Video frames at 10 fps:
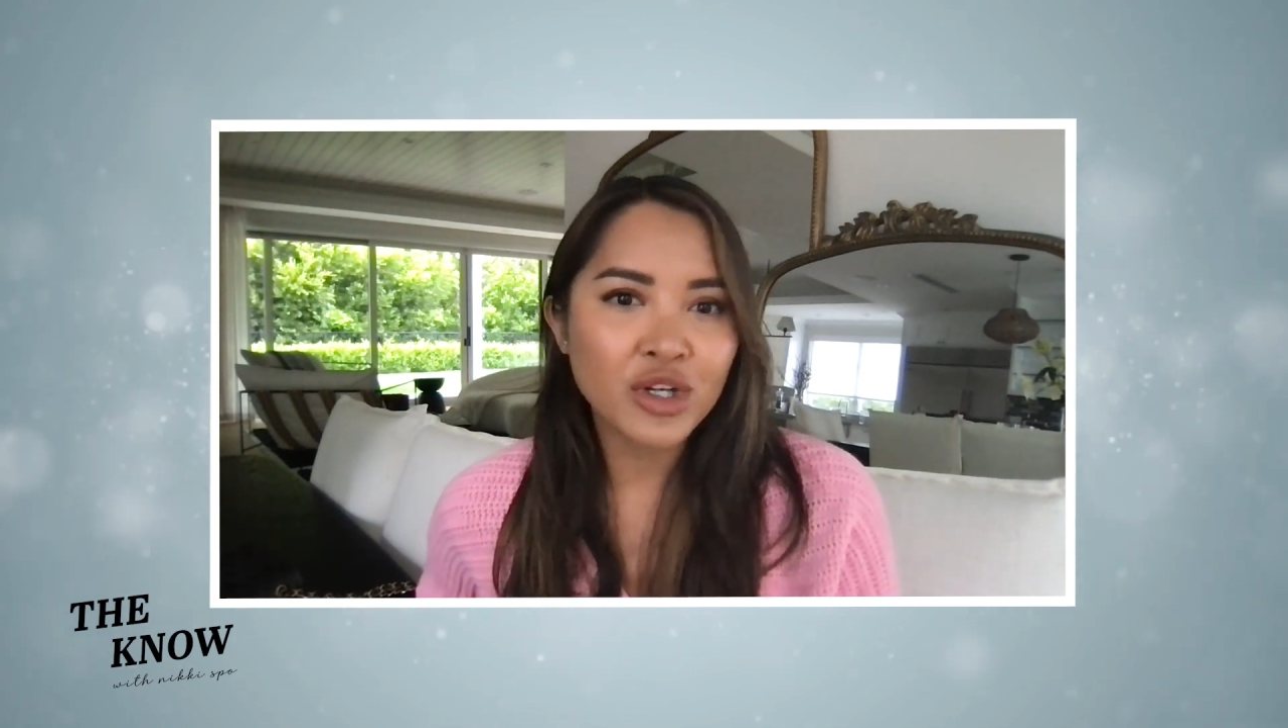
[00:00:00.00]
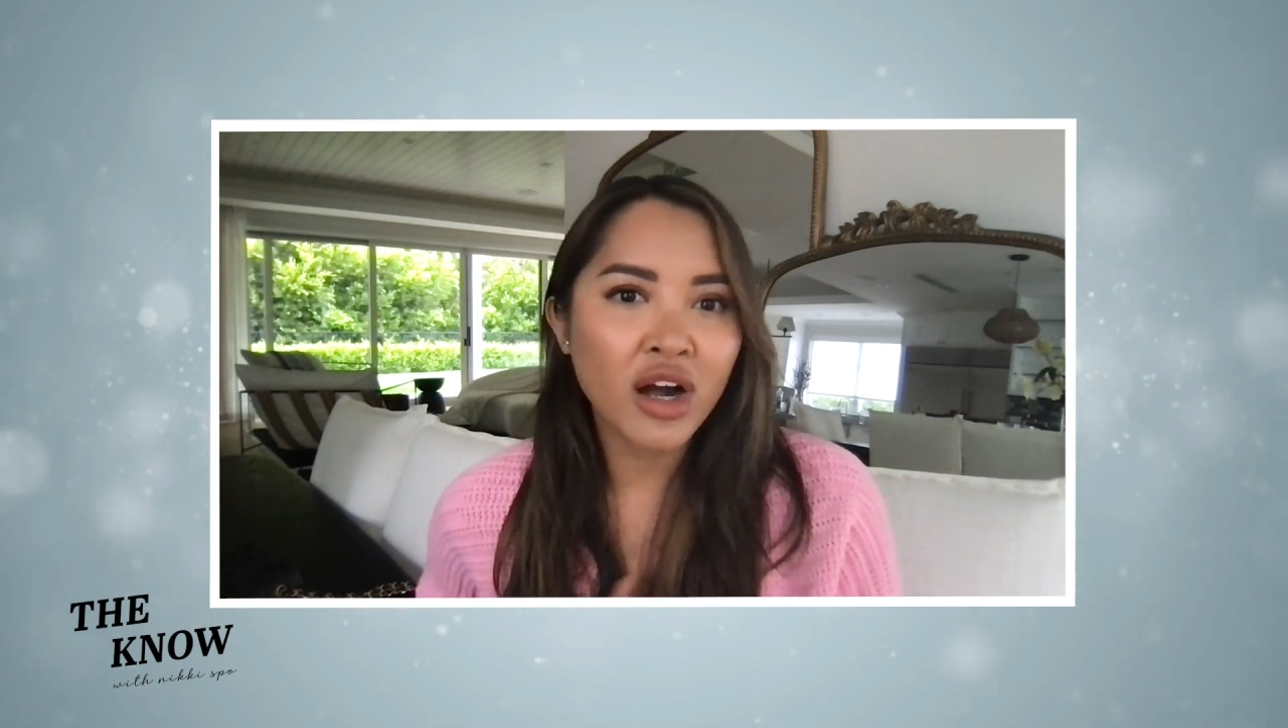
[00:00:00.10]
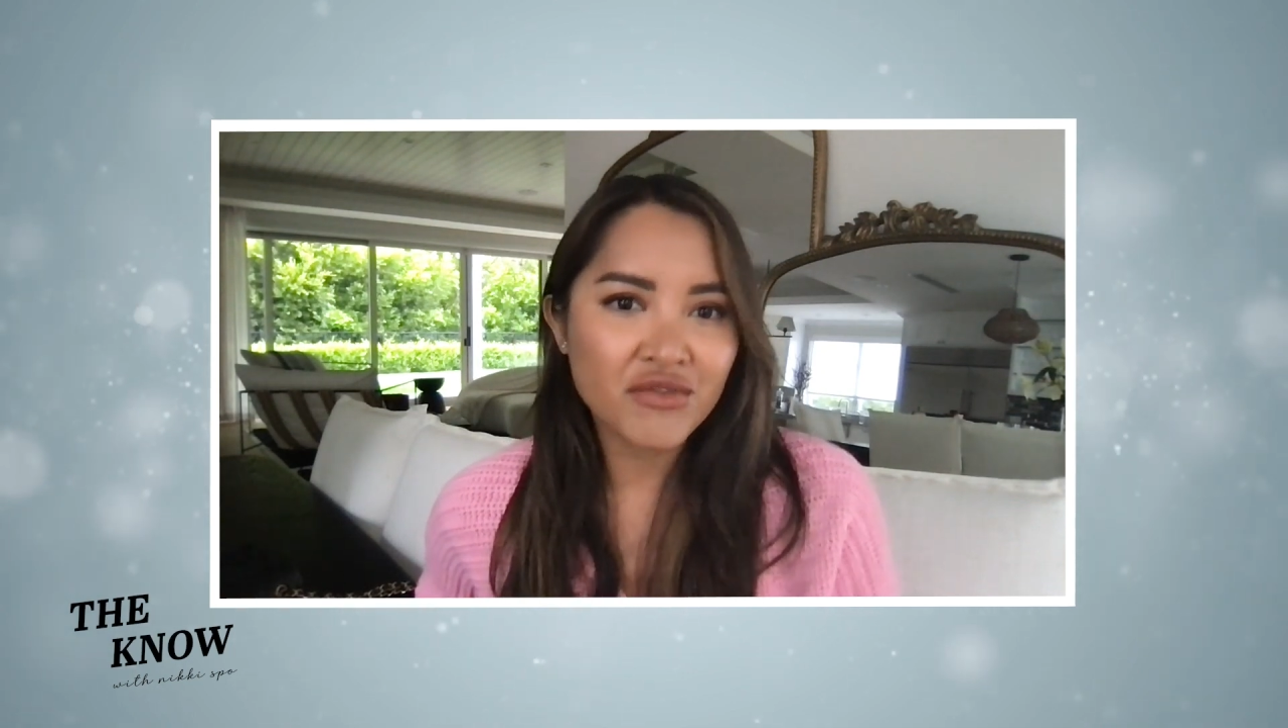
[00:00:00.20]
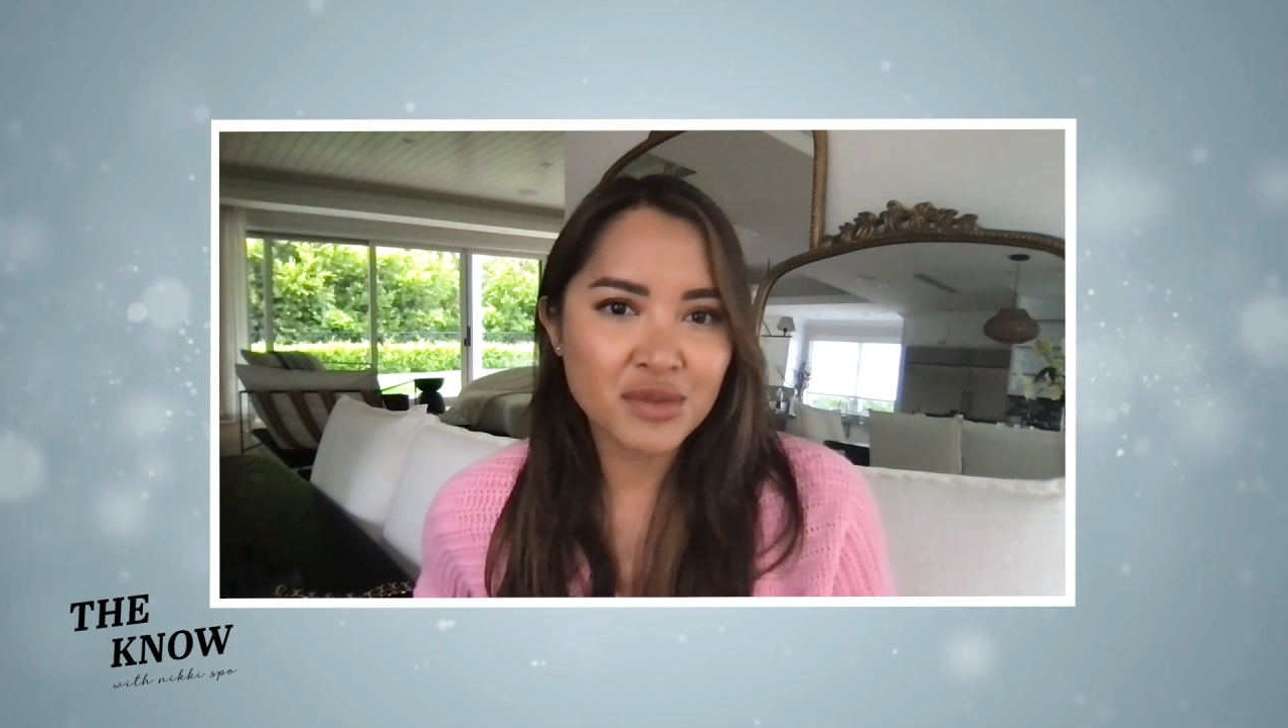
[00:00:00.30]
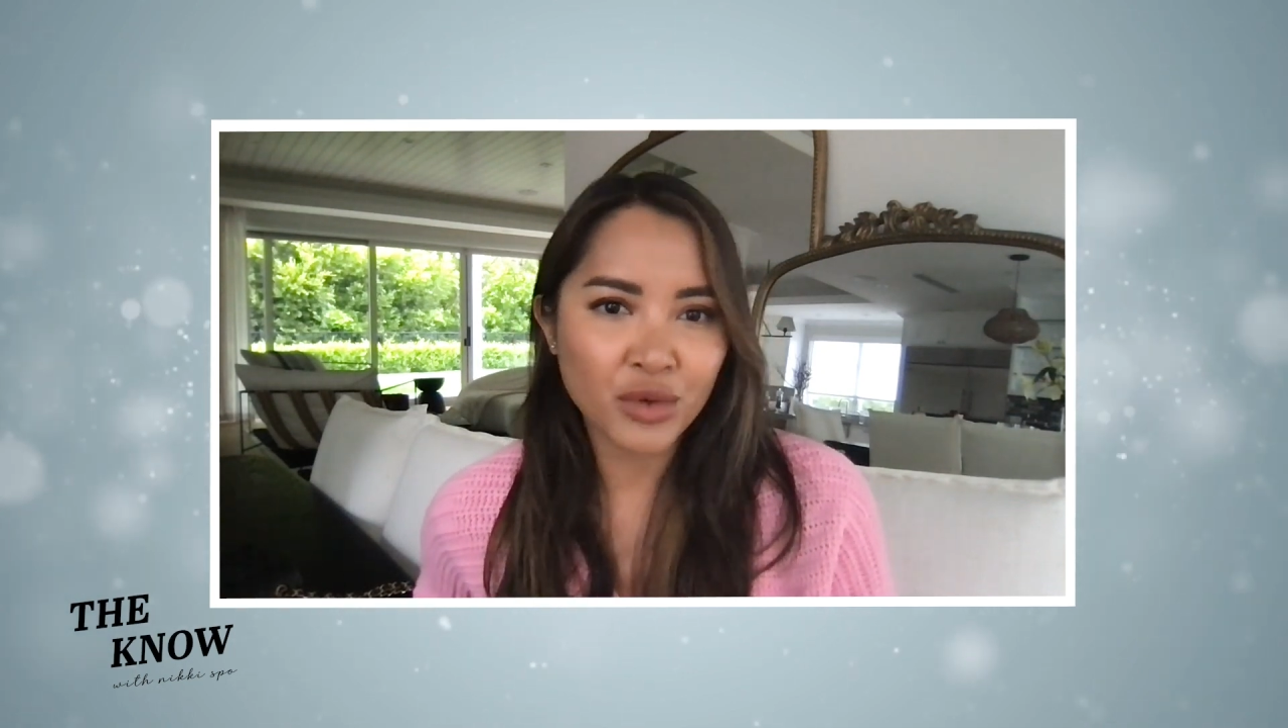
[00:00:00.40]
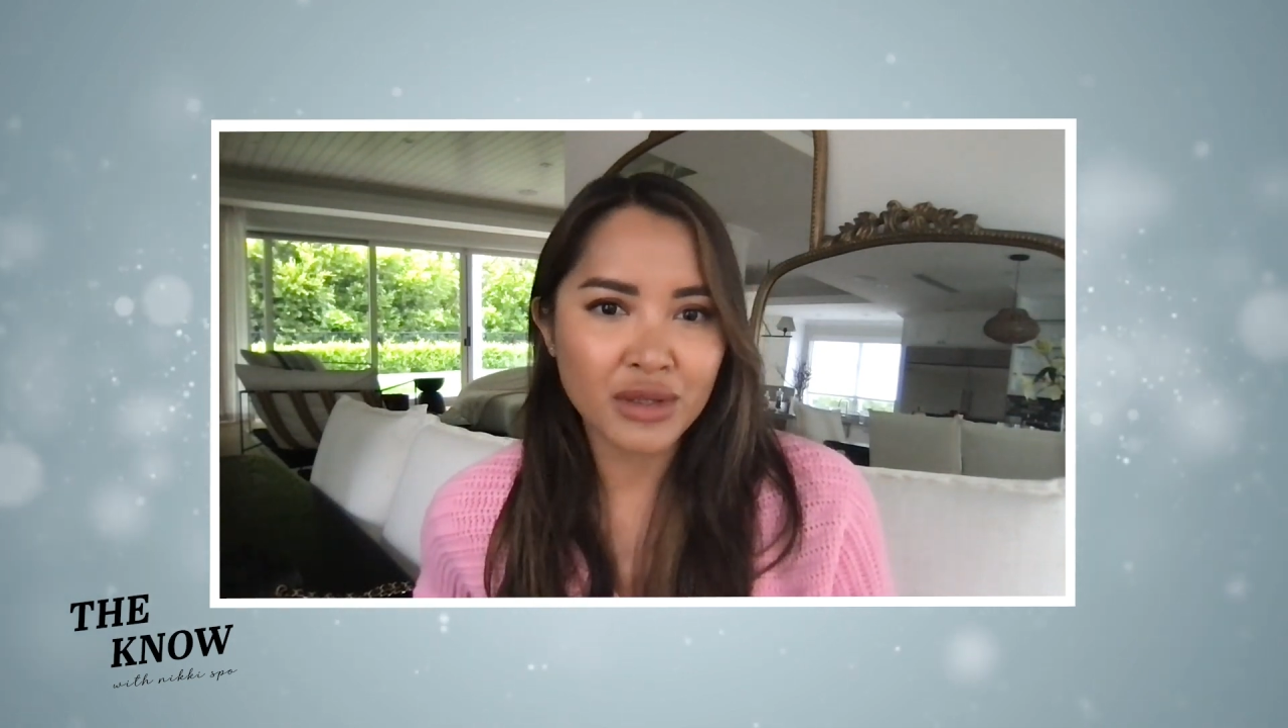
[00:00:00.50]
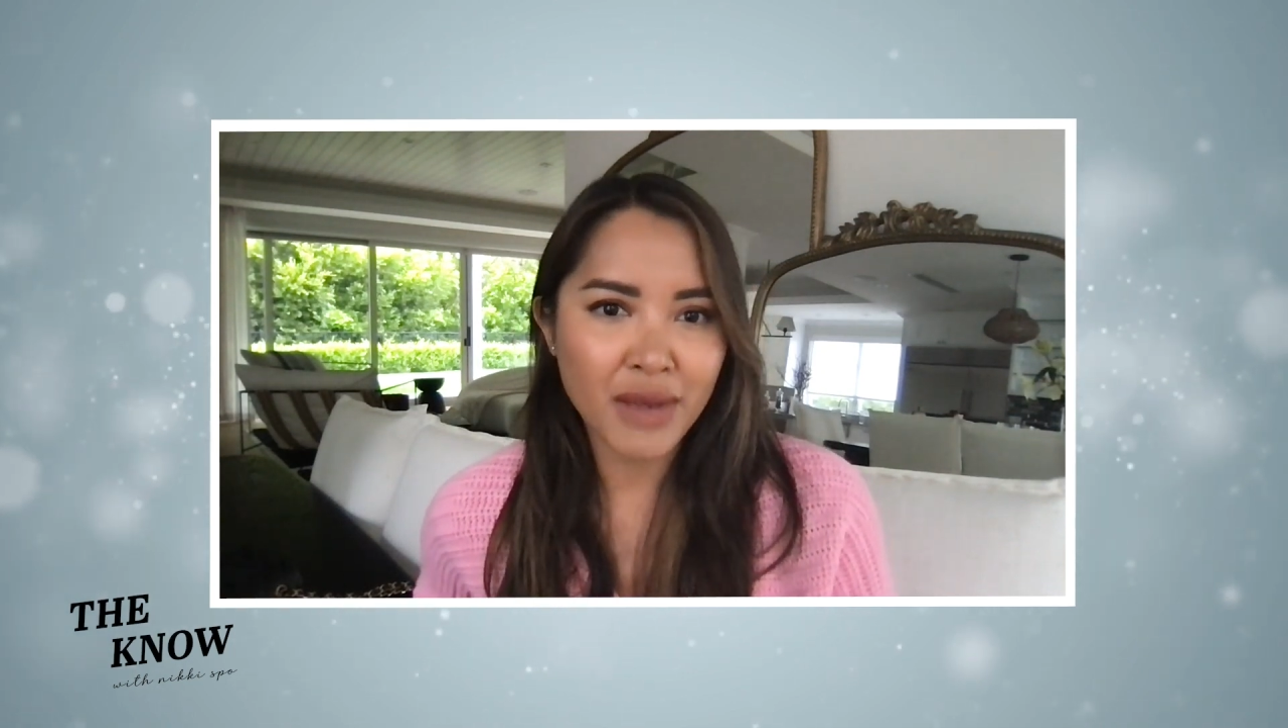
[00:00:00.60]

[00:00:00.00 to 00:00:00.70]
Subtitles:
comfortable